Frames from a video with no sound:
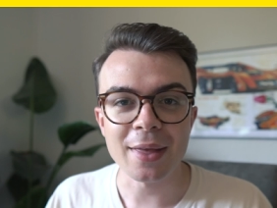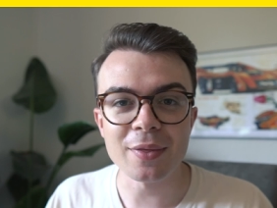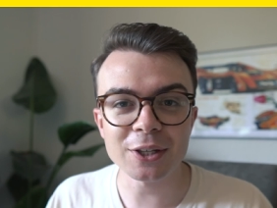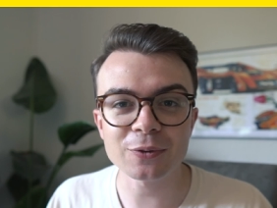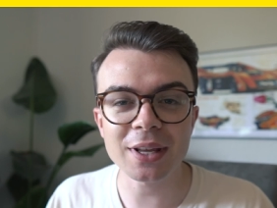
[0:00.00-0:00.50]
In
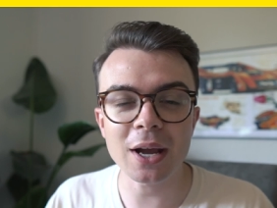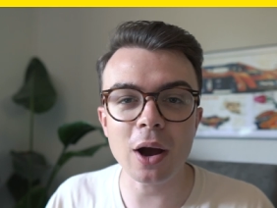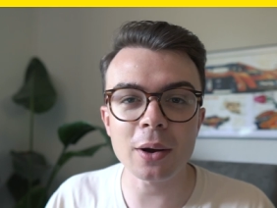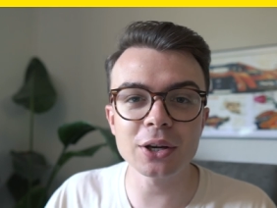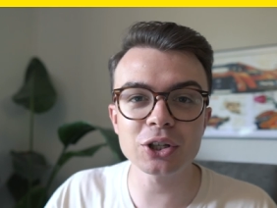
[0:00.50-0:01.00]
this video,
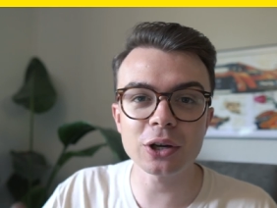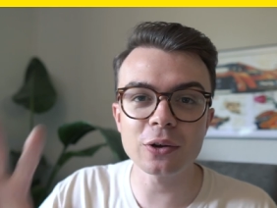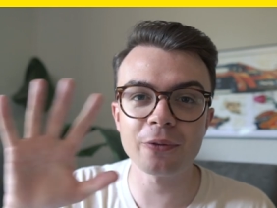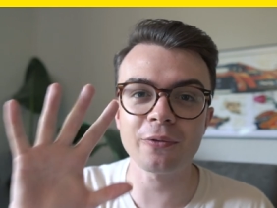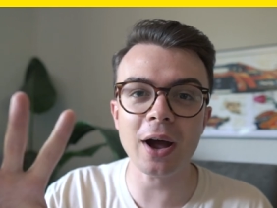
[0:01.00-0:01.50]
I'm going to show
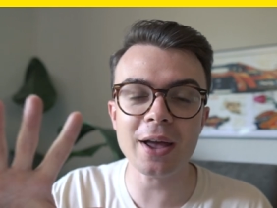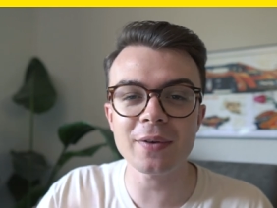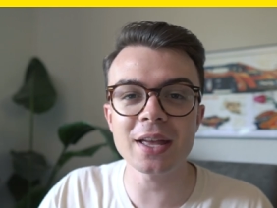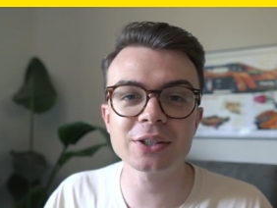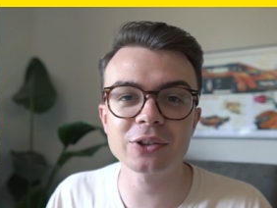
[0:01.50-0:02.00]
you 5
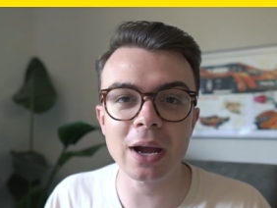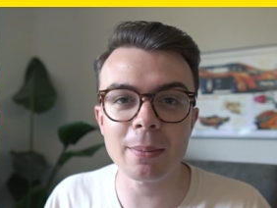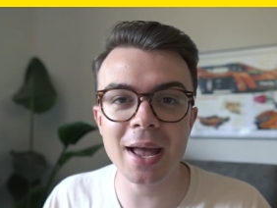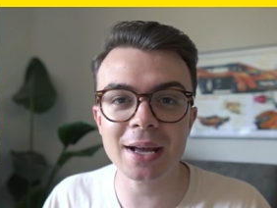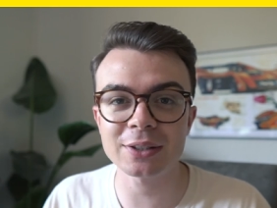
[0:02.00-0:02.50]

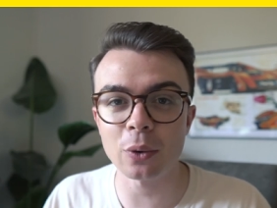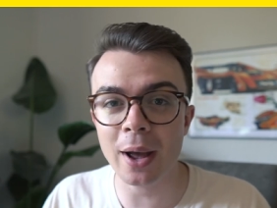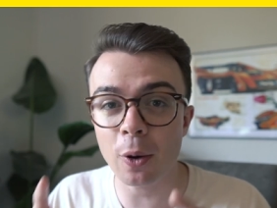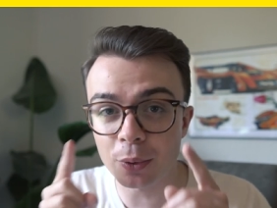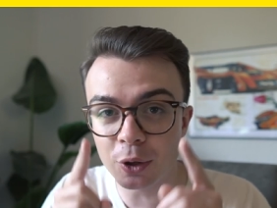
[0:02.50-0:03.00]
Instagram hacks that will
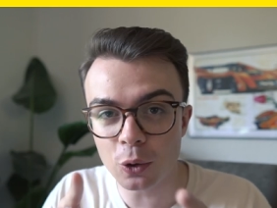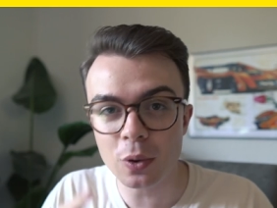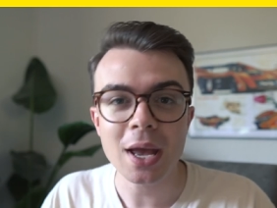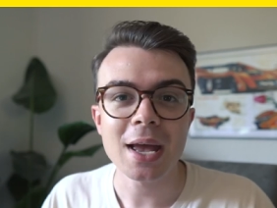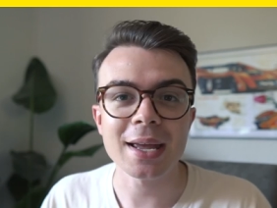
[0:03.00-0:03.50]
help
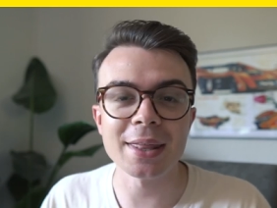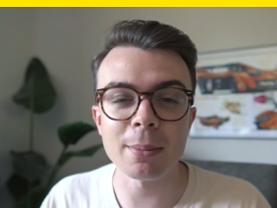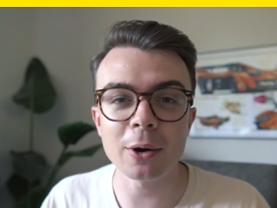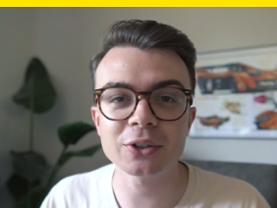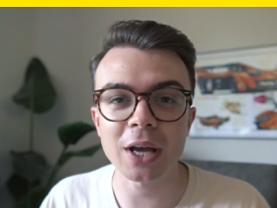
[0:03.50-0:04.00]
you get the
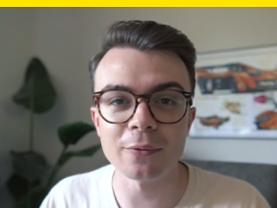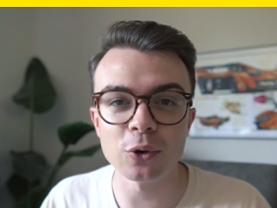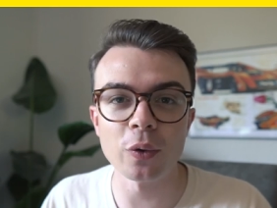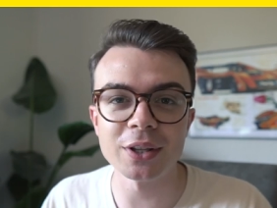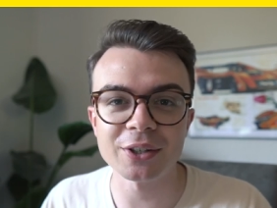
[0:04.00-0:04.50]
most out of
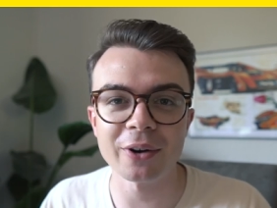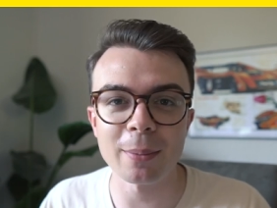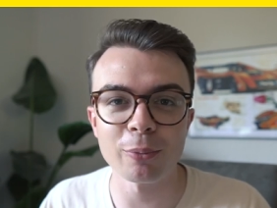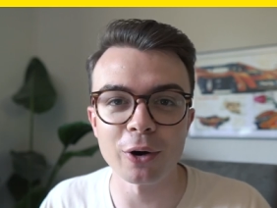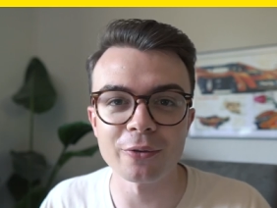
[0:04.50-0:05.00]
your
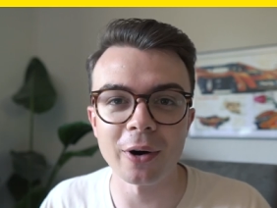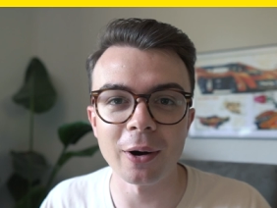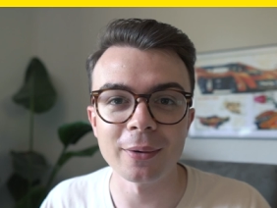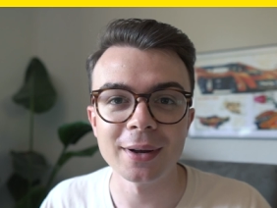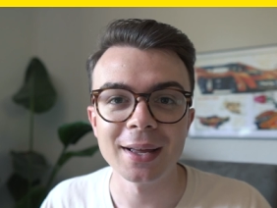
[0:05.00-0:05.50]
Instagram
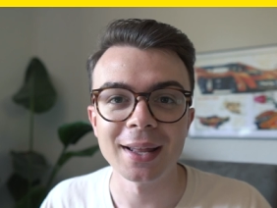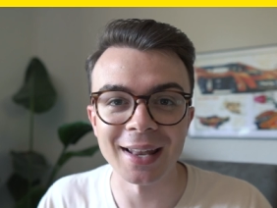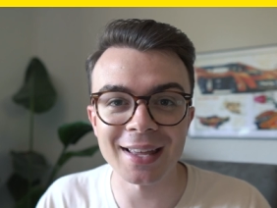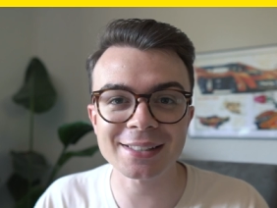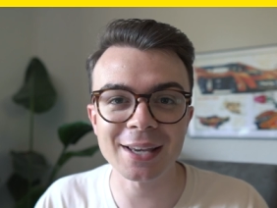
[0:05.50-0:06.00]
profile.
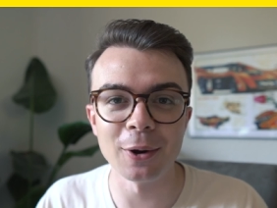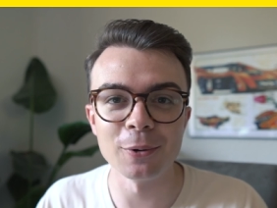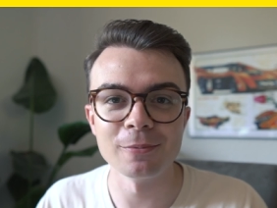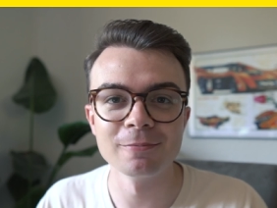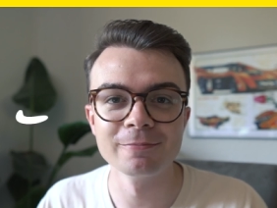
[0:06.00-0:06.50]
Let's go.